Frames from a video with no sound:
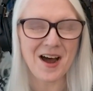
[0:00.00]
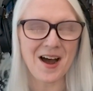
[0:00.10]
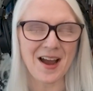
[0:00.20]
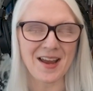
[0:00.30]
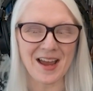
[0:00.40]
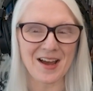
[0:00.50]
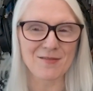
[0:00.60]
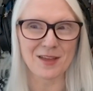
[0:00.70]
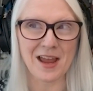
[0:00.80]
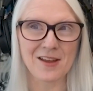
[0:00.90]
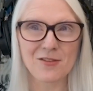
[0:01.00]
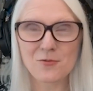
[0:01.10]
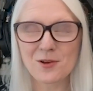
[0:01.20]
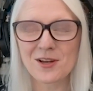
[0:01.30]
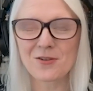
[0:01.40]
I have like
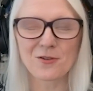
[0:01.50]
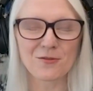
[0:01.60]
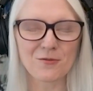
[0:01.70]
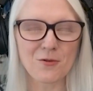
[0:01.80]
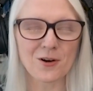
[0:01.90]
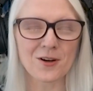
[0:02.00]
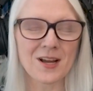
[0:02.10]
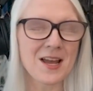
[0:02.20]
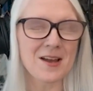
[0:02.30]
3 or 4